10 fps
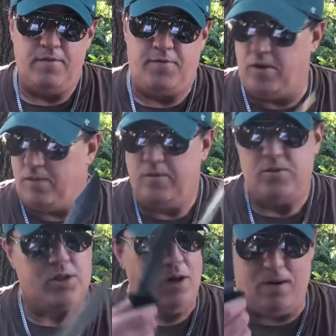full,
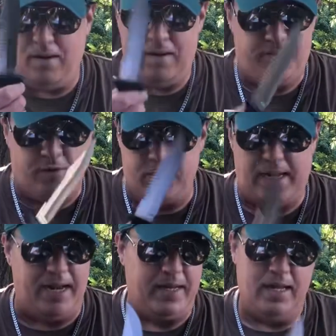so a full
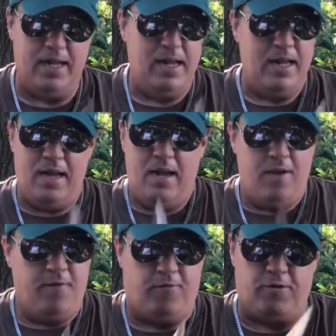tang.
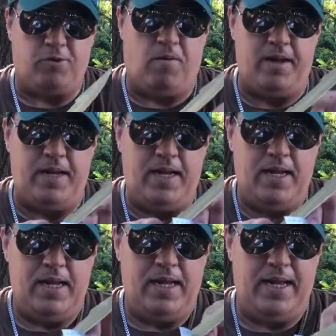420
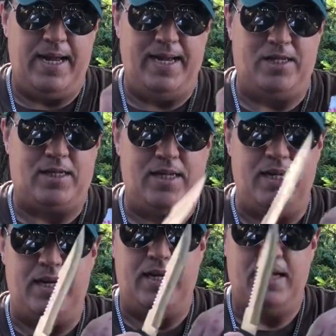HC.